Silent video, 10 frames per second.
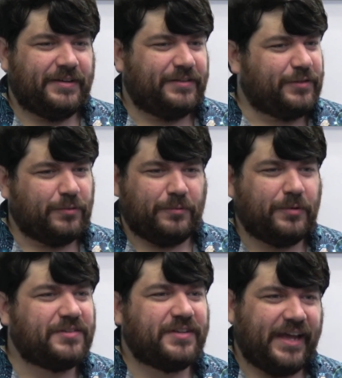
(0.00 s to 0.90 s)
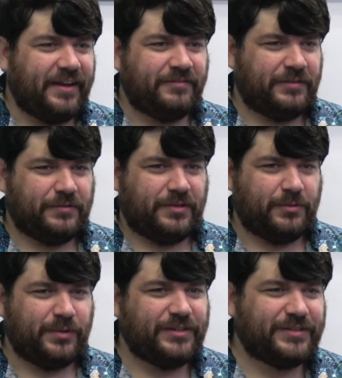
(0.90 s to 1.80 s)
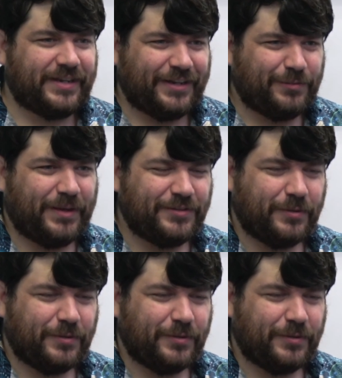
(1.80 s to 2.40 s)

And so once again, the reason that I spent